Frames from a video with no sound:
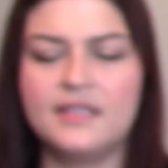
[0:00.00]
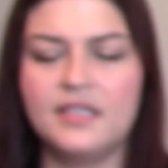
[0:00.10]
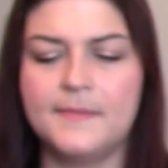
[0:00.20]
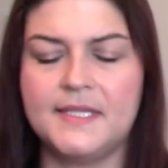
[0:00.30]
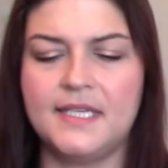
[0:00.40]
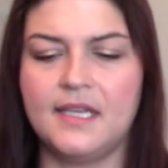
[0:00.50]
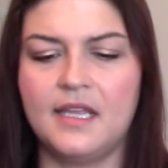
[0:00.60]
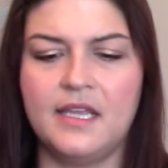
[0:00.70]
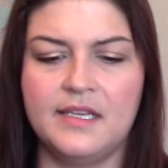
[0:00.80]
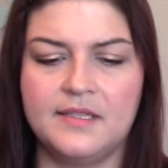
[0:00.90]

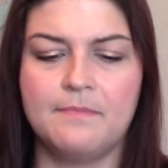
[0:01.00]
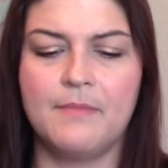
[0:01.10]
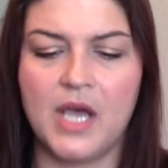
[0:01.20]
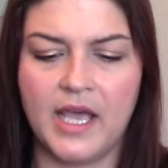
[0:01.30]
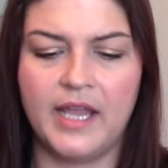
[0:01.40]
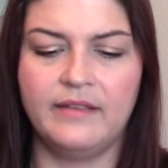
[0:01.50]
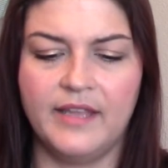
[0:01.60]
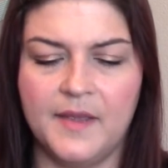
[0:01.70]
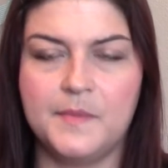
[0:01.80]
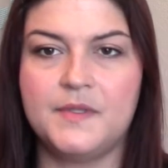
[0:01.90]
lipstick is my
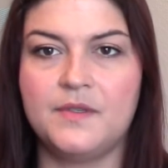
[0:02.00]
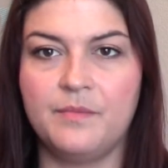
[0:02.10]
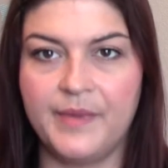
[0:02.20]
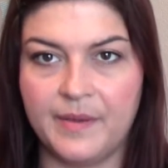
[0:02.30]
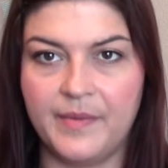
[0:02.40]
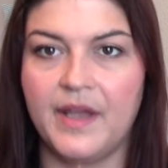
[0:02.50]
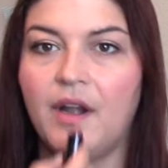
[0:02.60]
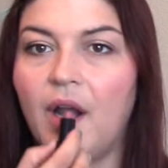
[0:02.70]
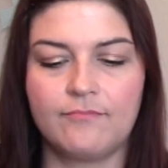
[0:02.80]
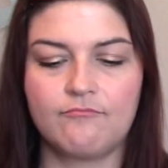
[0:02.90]
lips but
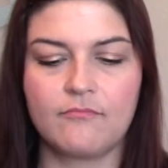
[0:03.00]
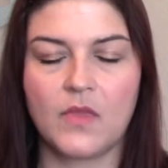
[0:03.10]
better.